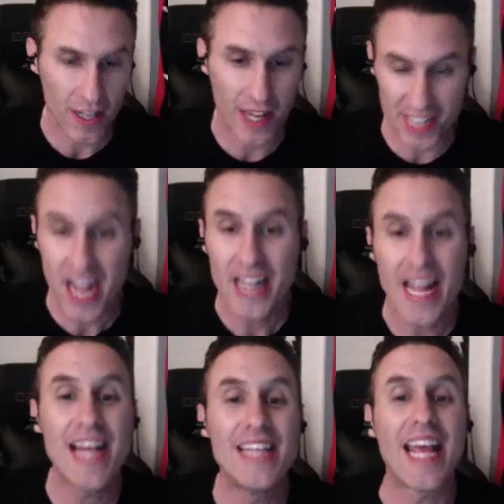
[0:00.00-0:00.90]
I said,
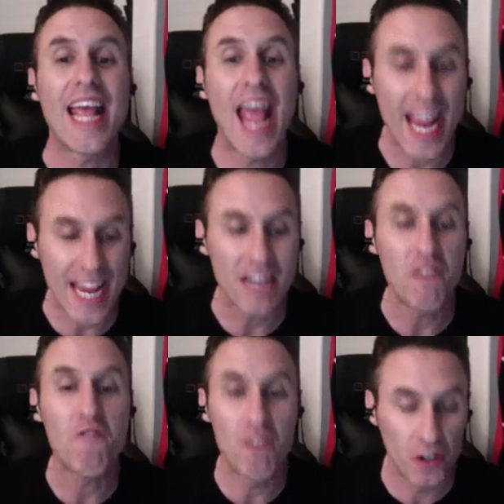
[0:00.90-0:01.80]
that is a
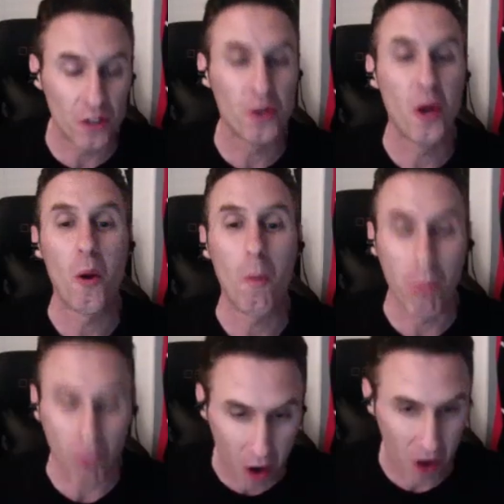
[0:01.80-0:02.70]
hate-filled
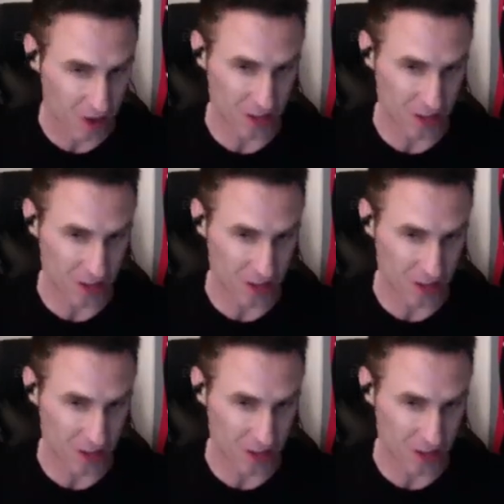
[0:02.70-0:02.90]
brawl